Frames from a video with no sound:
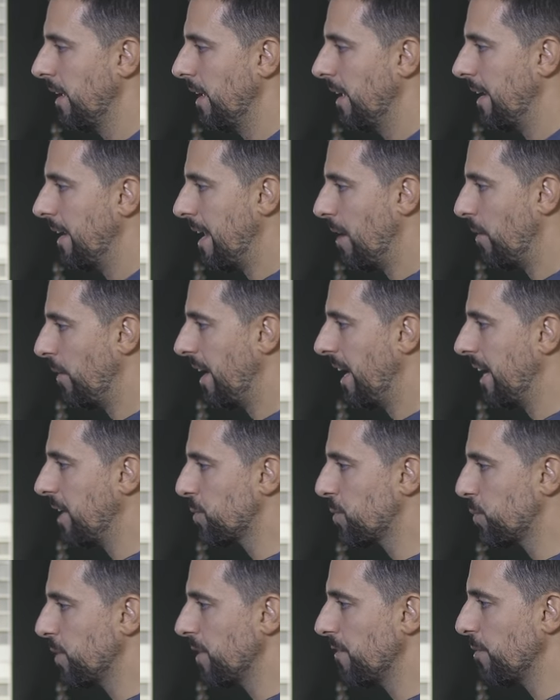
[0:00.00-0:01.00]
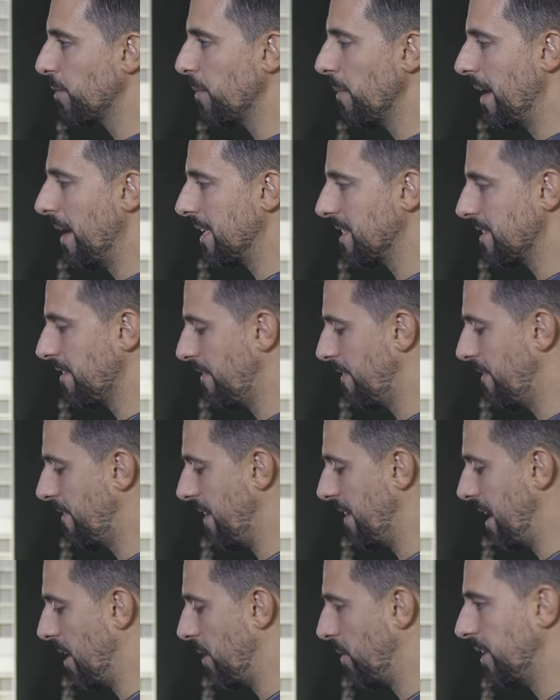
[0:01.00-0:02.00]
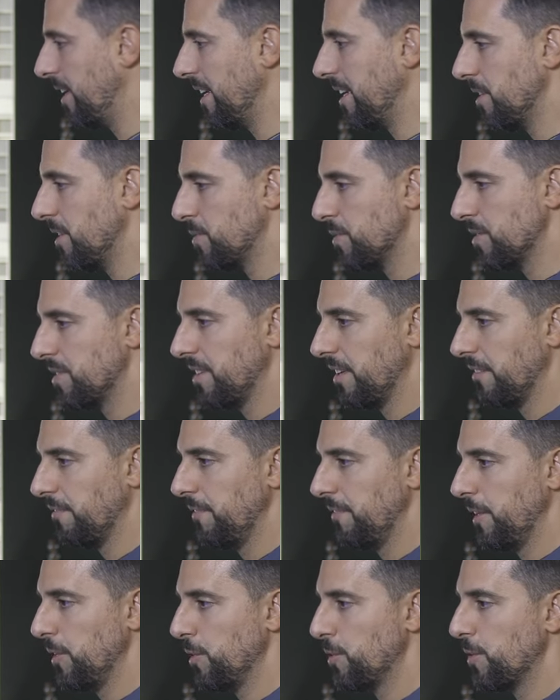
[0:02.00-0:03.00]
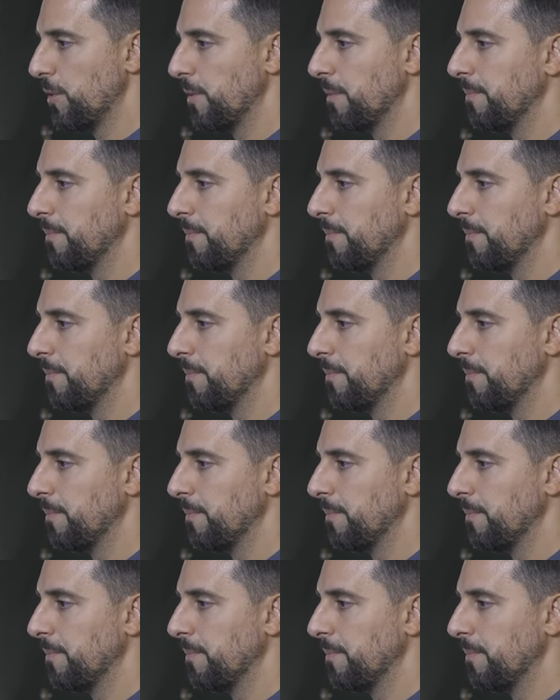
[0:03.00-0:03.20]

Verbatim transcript: Now H reverb has a very interesting feature.